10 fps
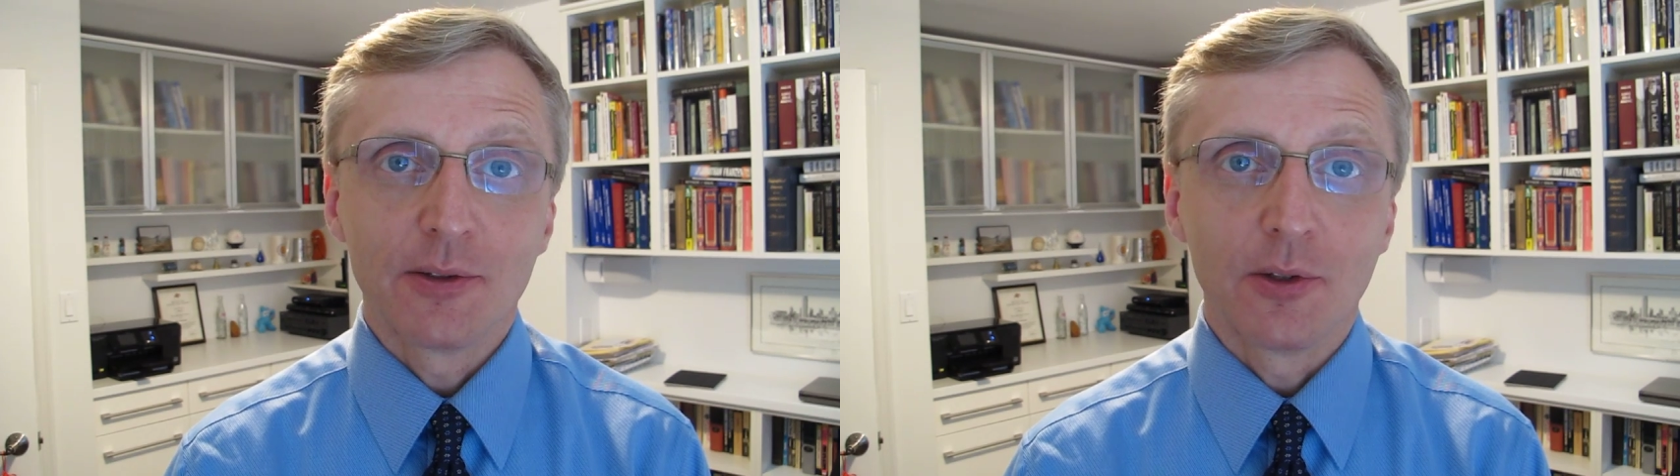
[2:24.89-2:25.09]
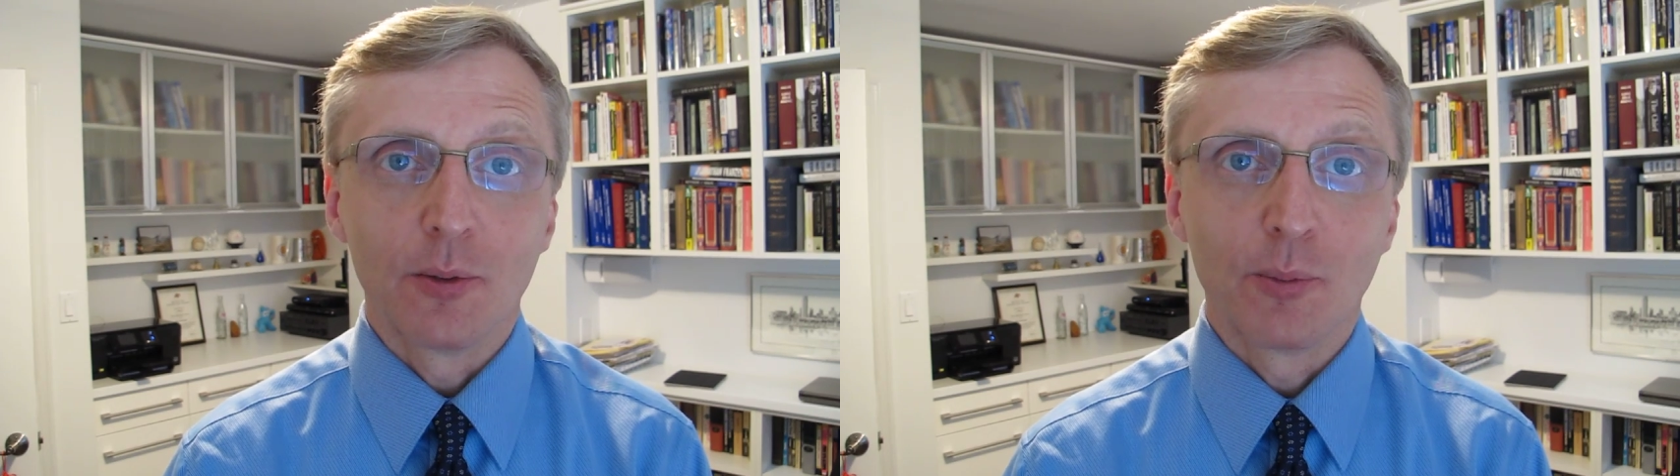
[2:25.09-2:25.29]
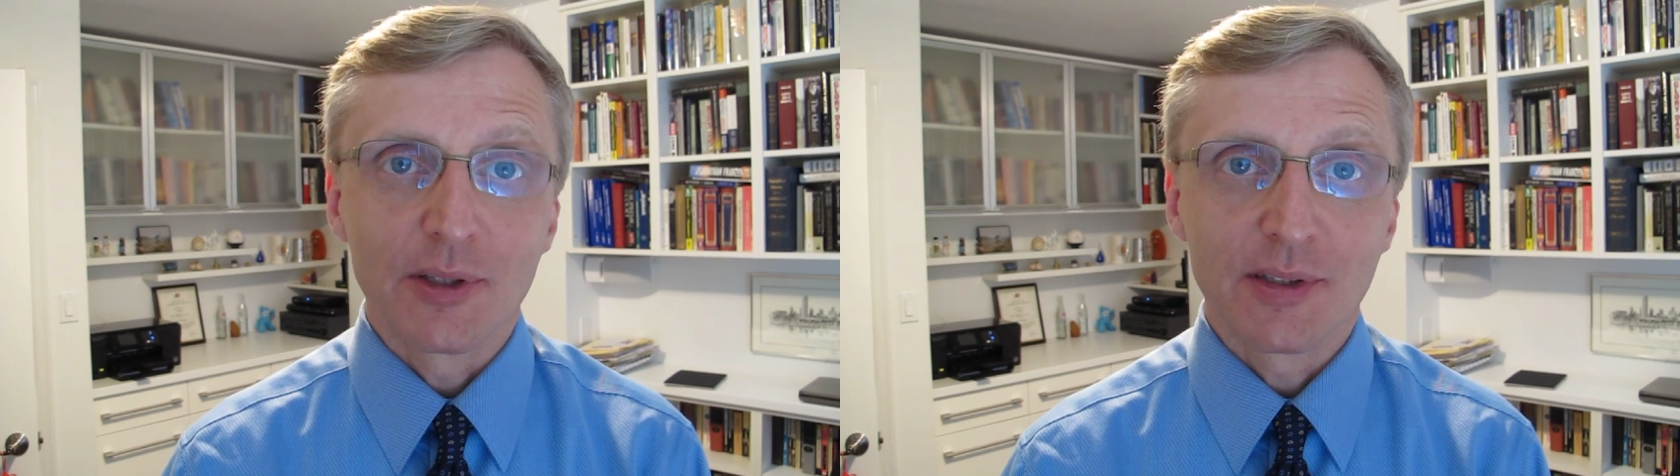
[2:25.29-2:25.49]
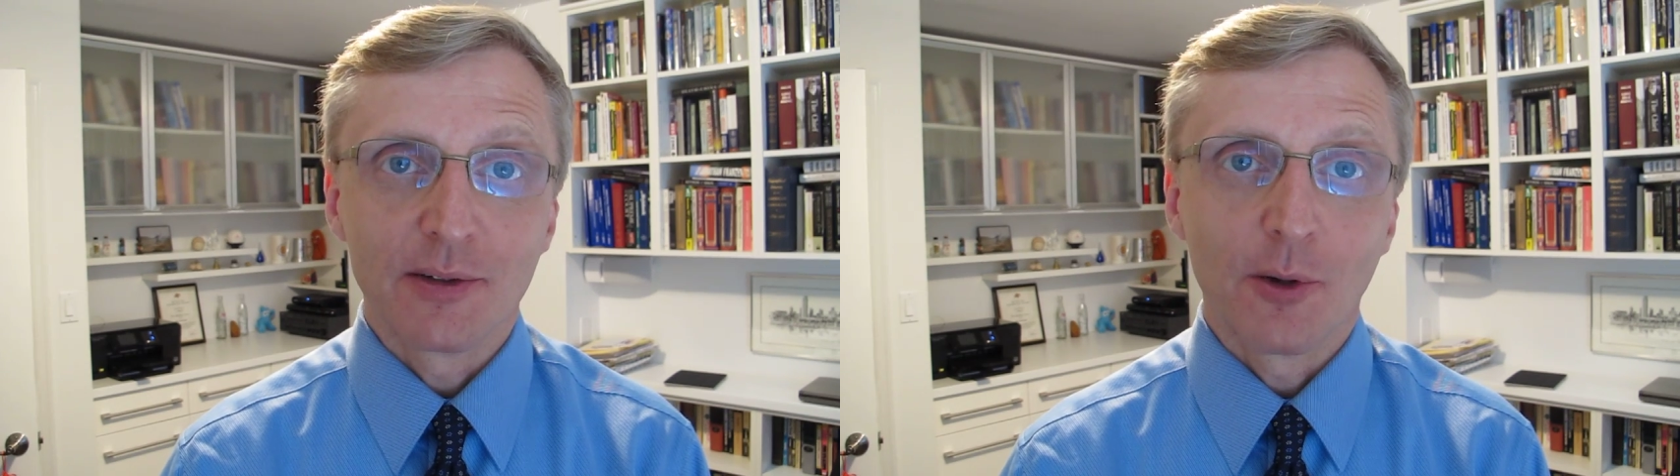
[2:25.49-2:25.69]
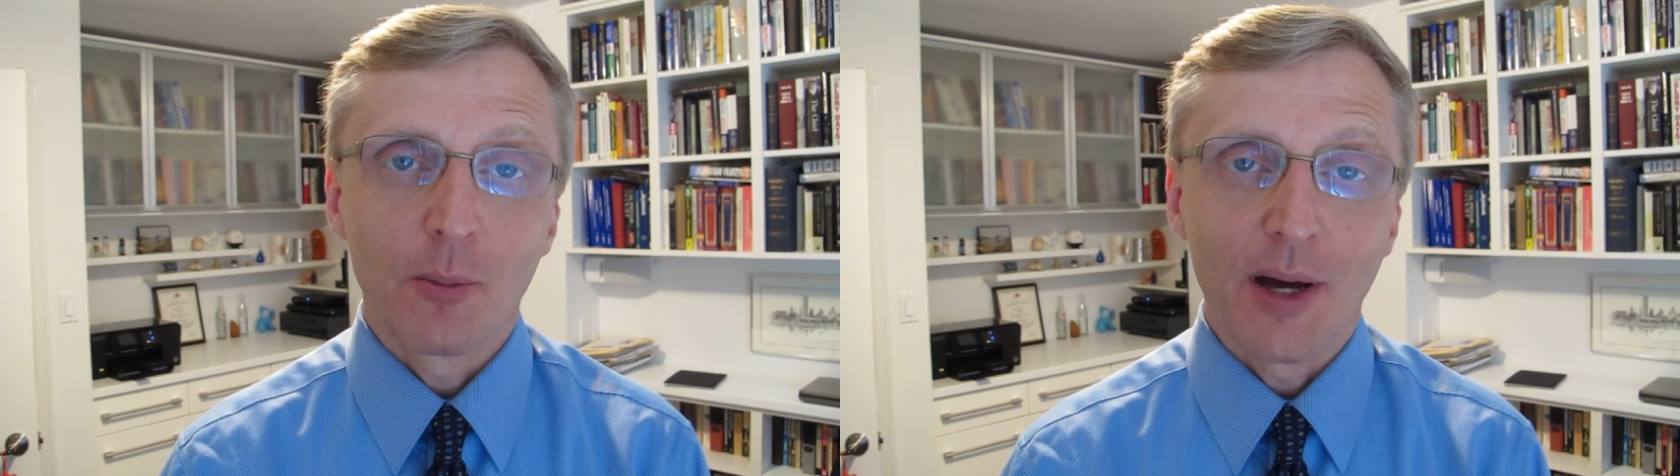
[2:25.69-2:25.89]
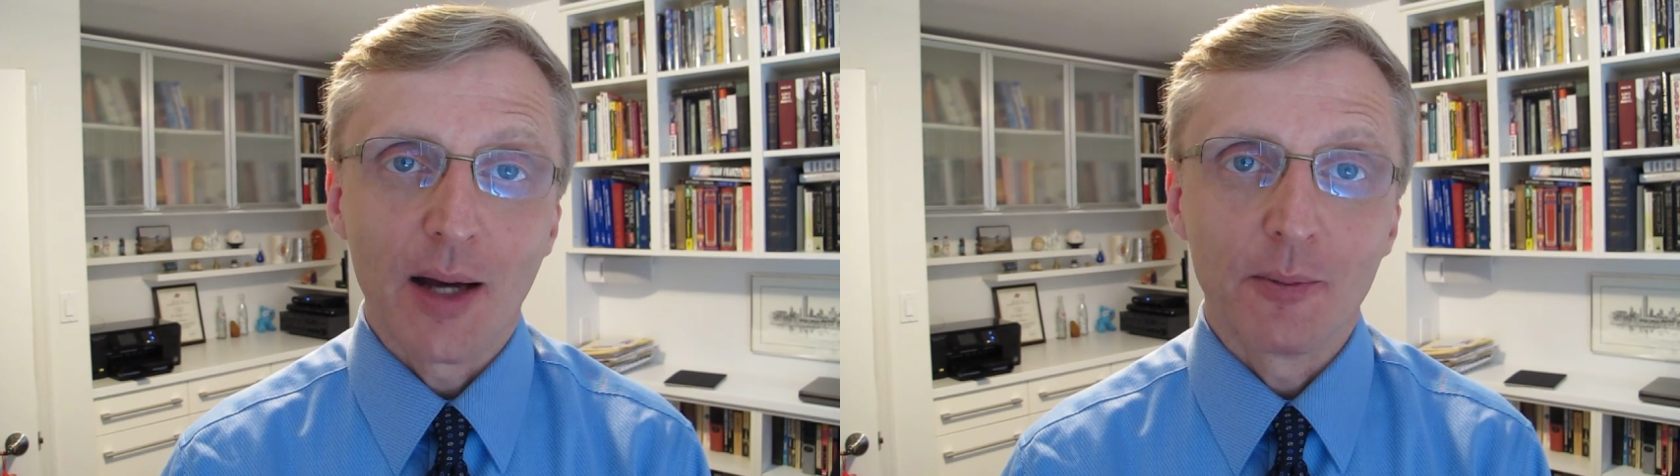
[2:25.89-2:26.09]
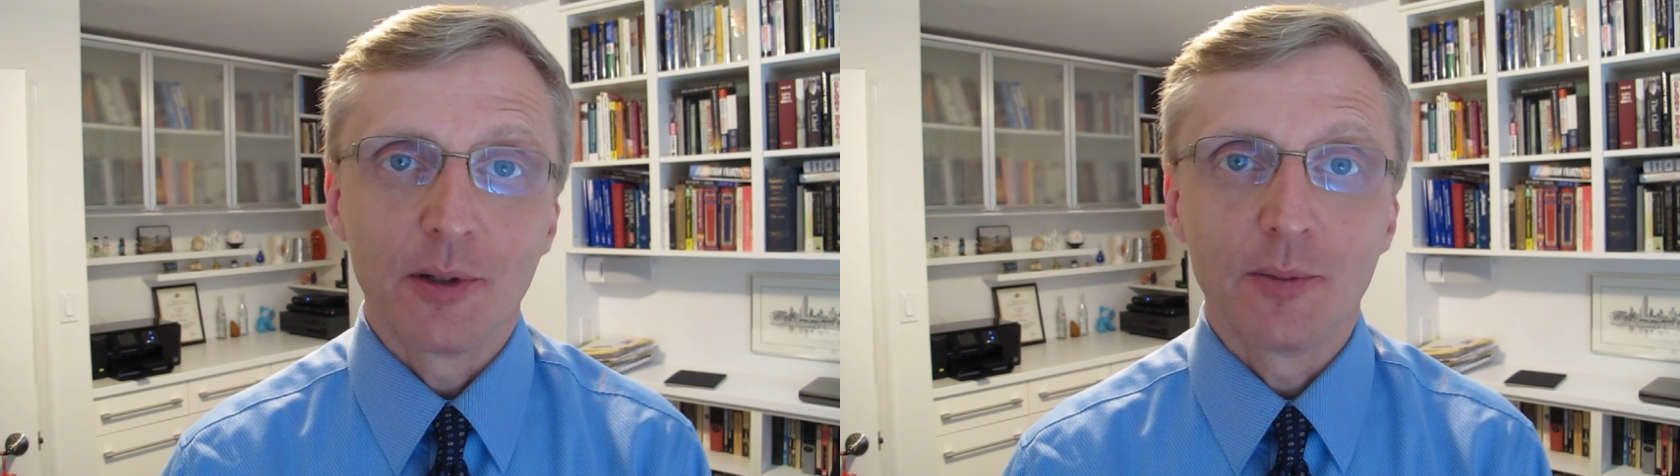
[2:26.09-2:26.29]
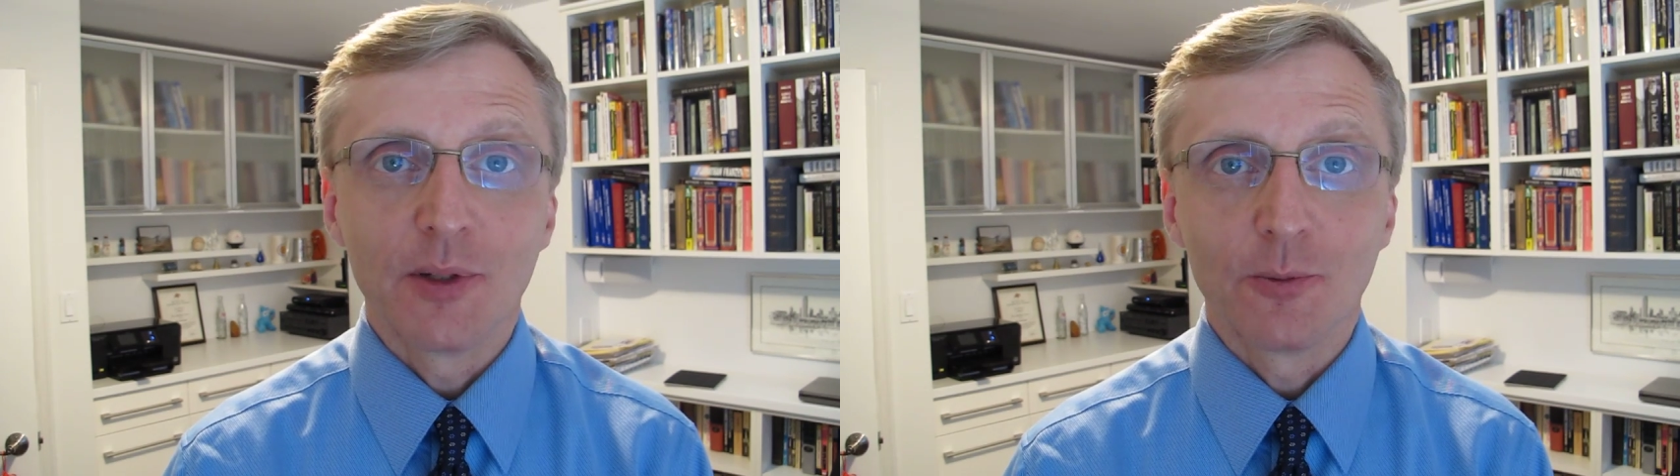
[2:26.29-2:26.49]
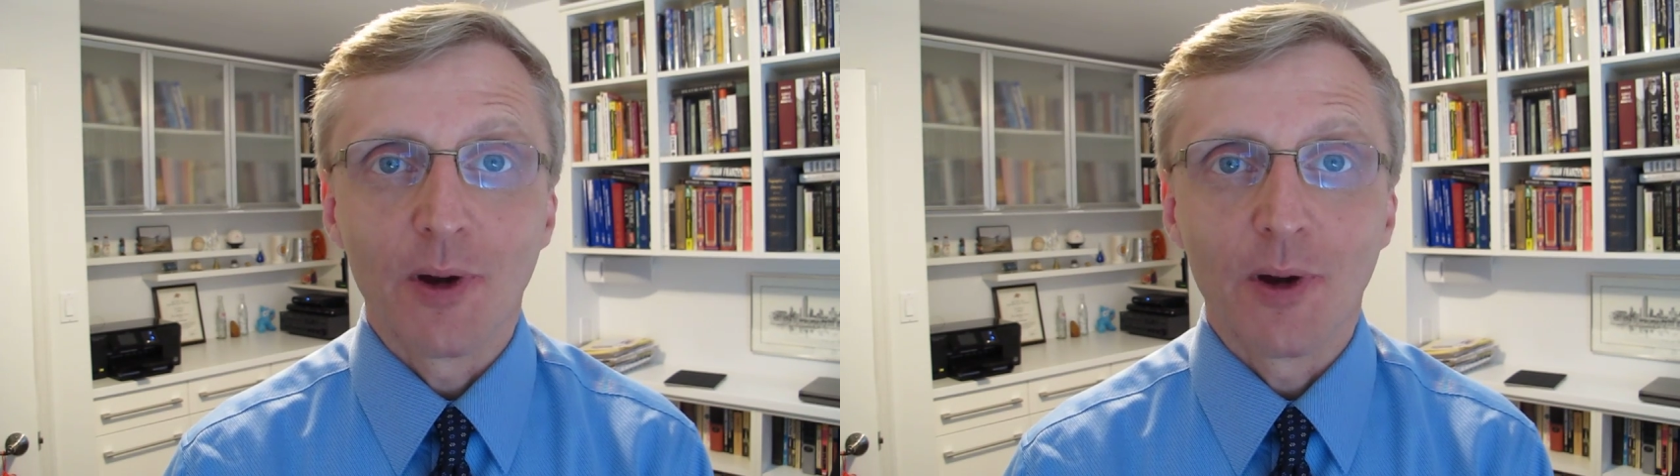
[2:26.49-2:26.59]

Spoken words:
to President Obama and Mitt